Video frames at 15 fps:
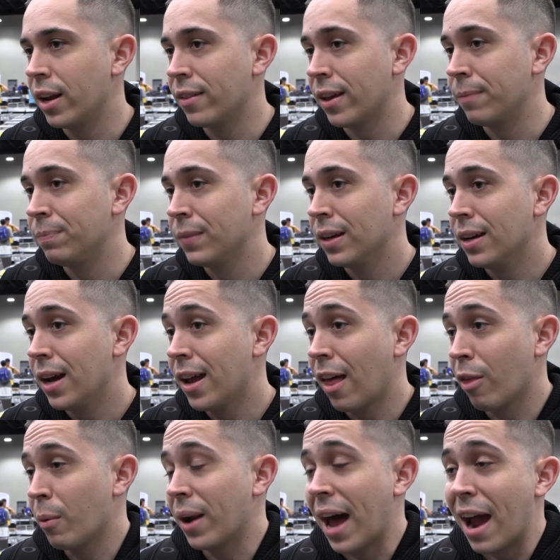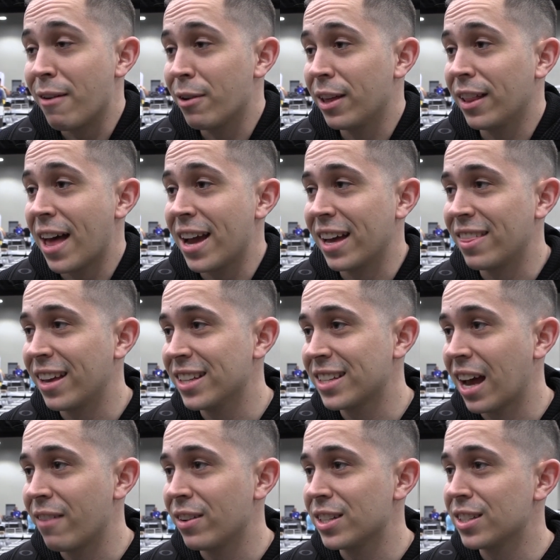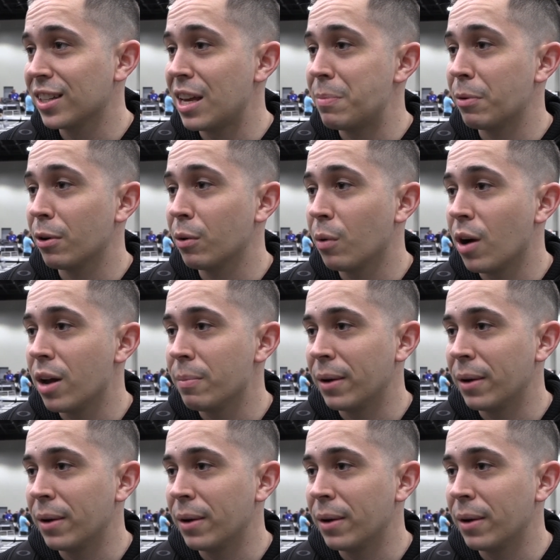And then another one I really like, I think it's kind of a sleeper one,